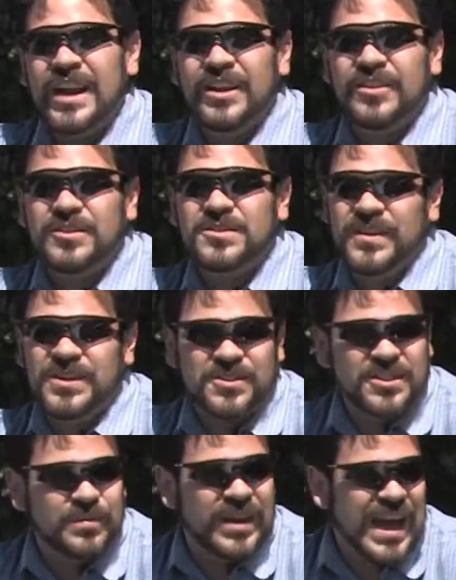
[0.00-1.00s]
any of those
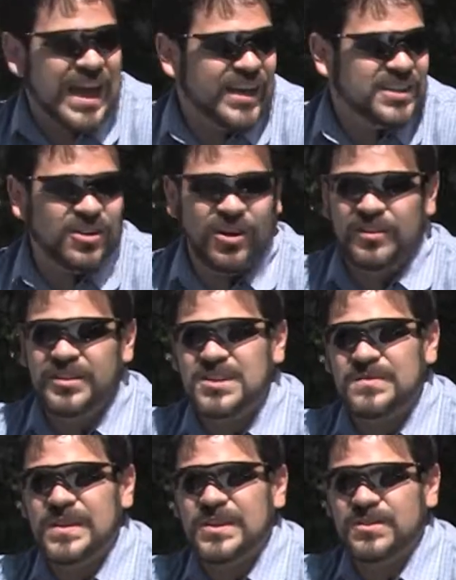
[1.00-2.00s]
features can be added to all these
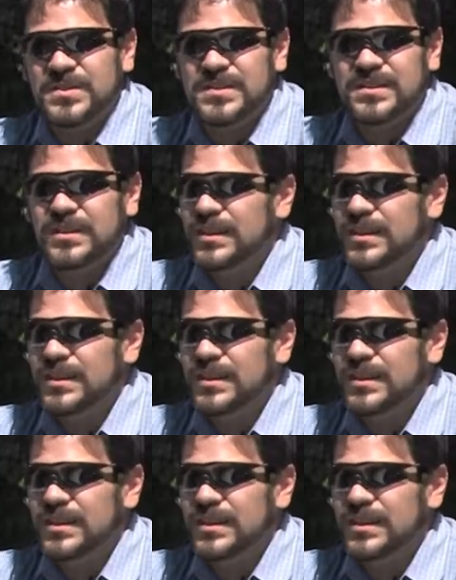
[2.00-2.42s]
vehicles.